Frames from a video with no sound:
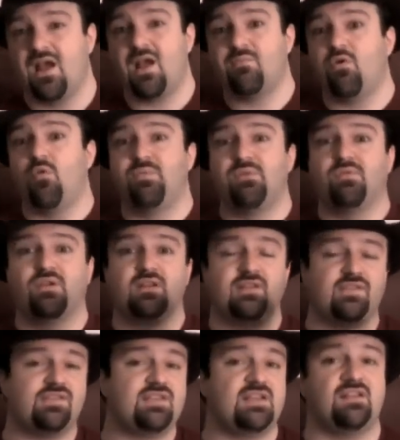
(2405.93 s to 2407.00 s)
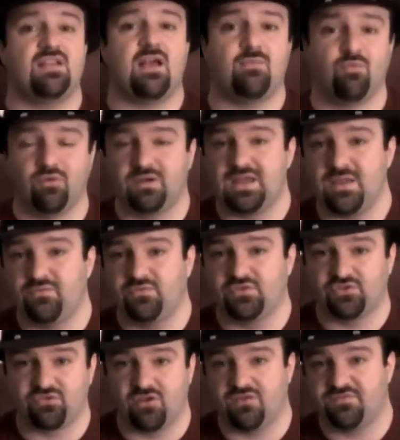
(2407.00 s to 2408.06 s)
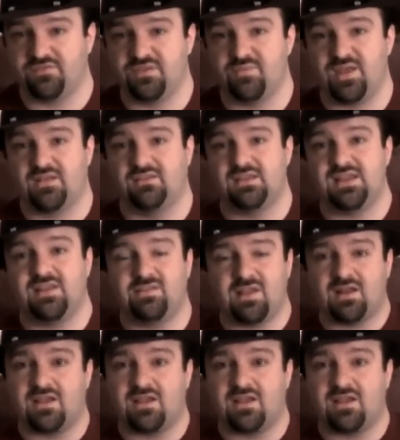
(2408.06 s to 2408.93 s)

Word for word: I'm hoping we're going to see a lot more games with strong female leads,